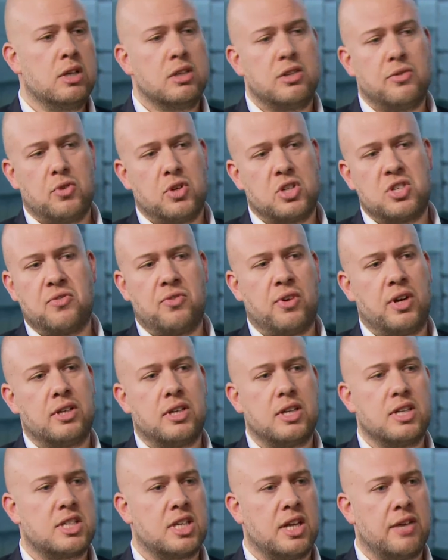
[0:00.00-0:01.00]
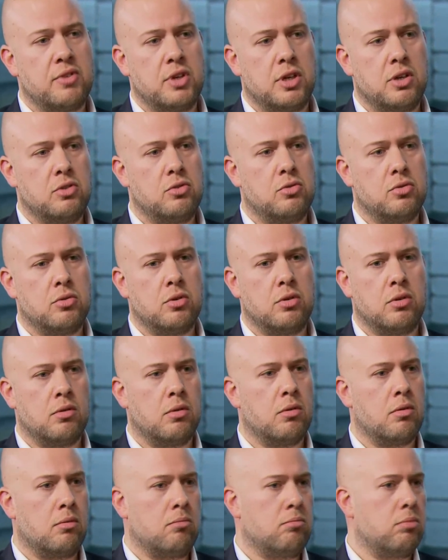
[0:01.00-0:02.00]
diversify their saving
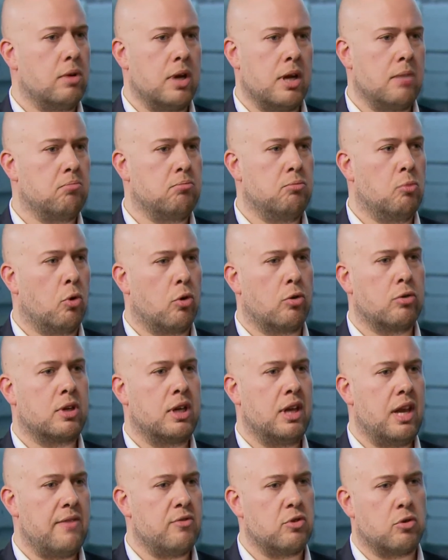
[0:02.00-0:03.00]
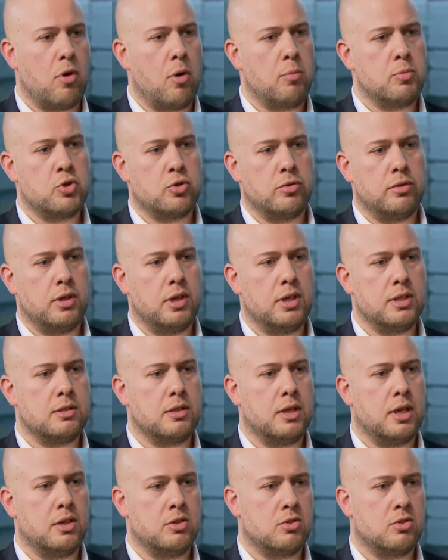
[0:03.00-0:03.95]
into a more clever option, let's say.